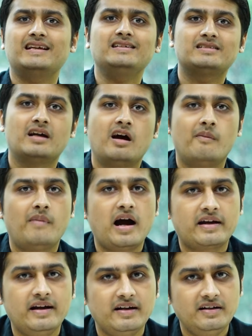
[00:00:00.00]
is
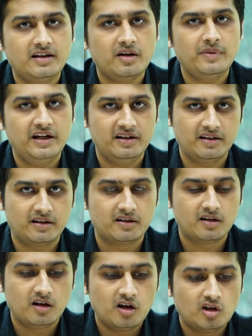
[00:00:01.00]
market intermediary.
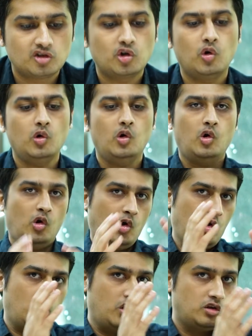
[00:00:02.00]
So
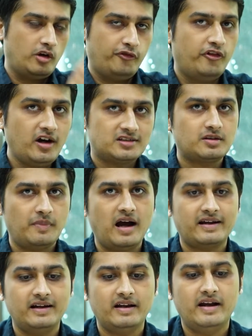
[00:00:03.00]
the first
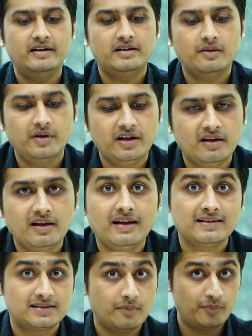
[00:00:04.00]
market intermediary
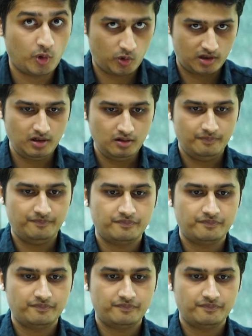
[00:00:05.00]
is the broker.